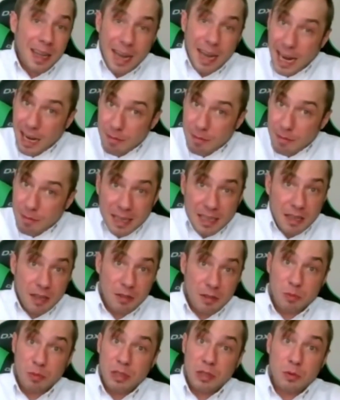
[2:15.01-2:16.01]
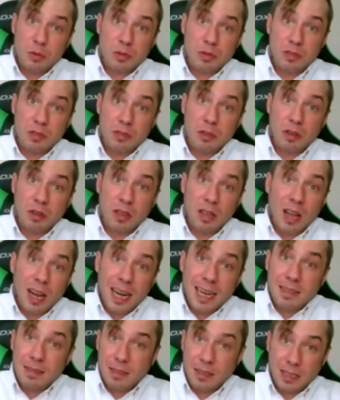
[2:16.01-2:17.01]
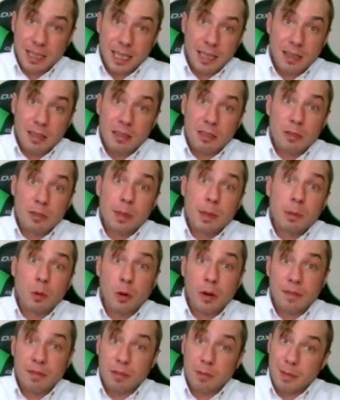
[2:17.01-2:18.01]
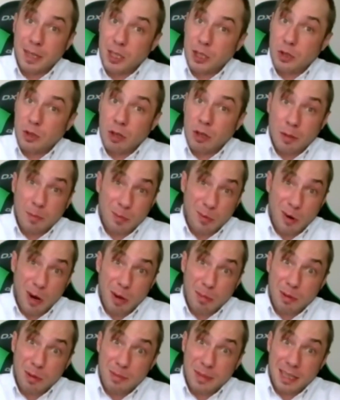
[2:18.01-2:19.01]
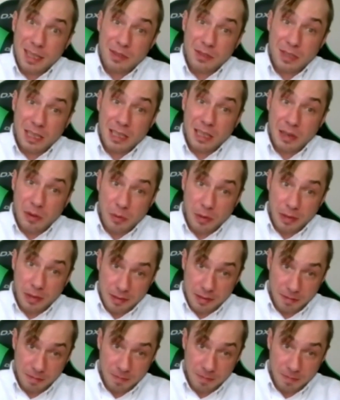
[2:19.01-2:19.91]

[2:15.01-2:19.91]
and many other resources online to get a little bit more information on the problem that you're dealing with.